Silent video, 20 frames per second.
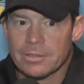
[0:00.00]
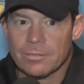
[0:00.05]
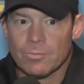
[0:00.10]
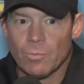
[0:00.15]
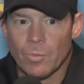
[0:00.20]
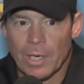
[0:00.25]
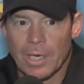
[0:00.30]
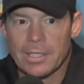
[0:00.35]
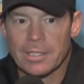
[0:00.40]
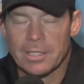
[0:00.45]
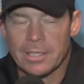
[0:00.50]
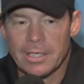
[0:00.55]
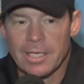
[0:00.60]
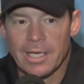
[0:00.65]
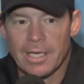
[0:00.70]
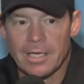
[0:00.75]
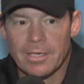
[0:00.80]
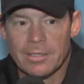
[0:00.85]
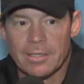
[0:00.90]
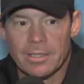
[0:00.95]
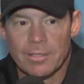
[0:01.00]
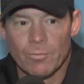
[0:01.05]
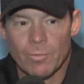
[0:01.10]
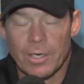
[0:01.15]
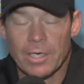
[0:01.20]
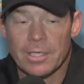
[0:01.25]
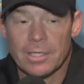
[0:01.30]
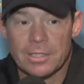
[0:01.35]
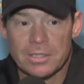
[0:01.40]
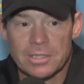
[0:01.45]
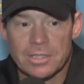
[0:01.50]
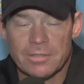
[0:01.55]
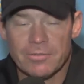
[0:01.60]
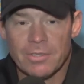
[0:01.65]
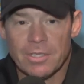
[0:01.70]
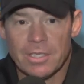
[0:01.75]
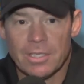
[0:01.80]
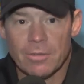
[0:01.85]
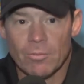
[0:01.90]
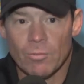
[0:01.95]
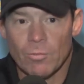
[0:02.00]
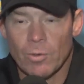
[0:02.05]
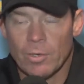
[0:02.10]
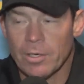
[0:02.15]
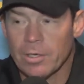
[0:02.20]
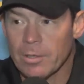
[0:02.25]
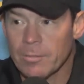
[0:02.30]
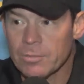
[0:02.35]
winning mm-hmm. today, winning this evening, winning,